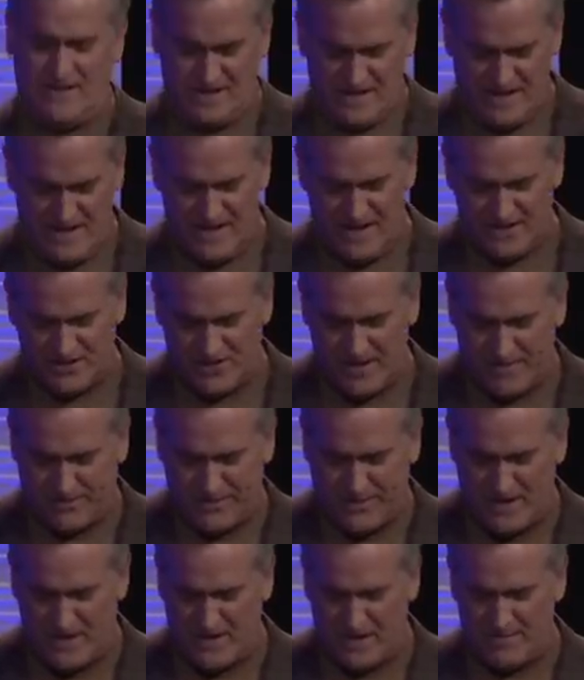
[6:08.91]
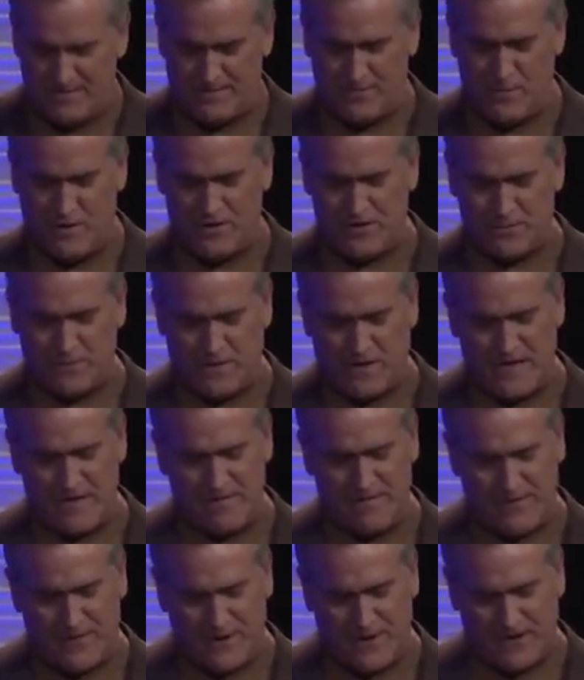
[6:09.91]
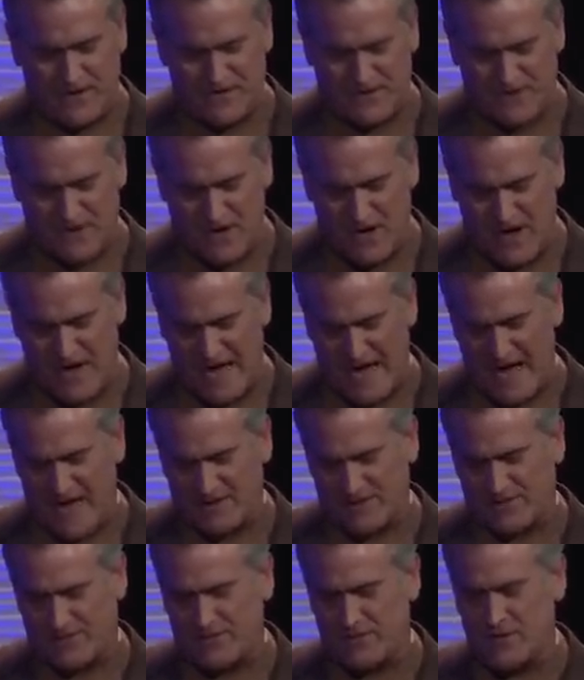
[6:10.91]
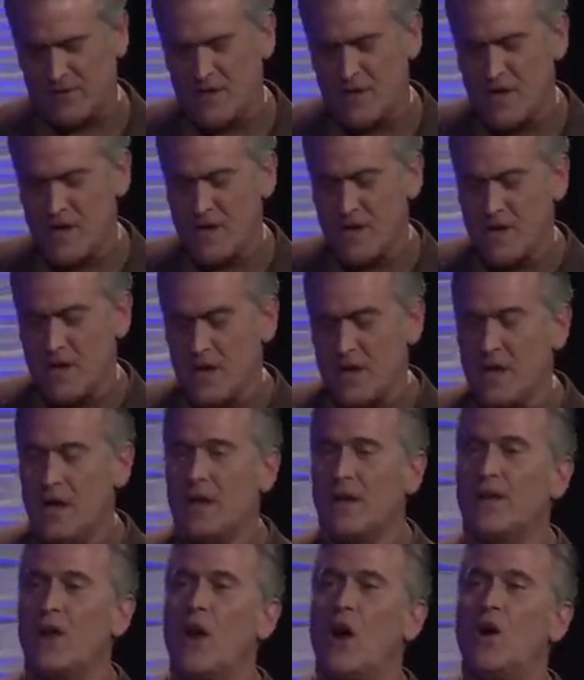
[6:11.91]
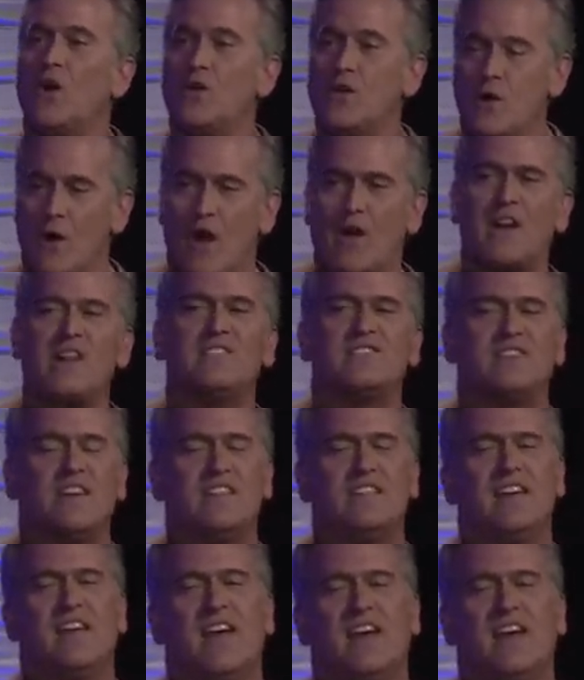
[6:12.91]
He gets up there and wears one of them funny straw hats. No, you already said the